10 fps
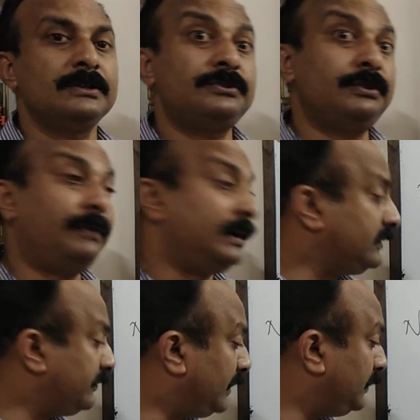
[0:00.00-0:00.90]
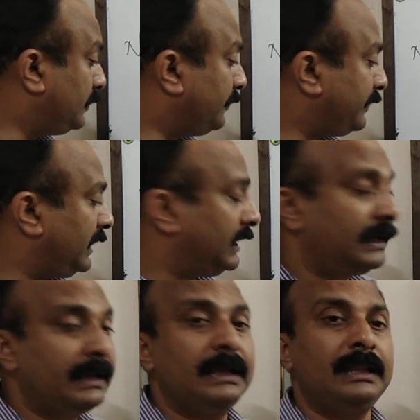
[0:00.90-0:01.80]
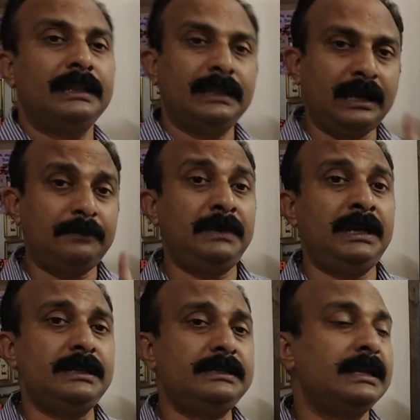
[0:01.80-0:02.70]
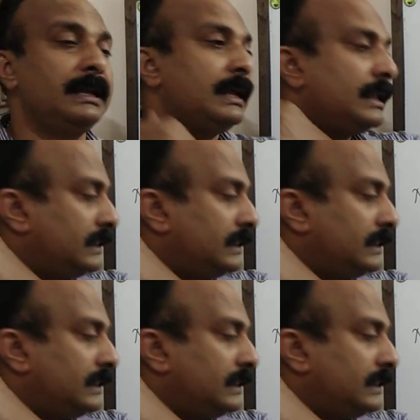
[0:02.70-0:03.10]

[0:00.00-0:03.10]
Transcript: So what is the value of k? That means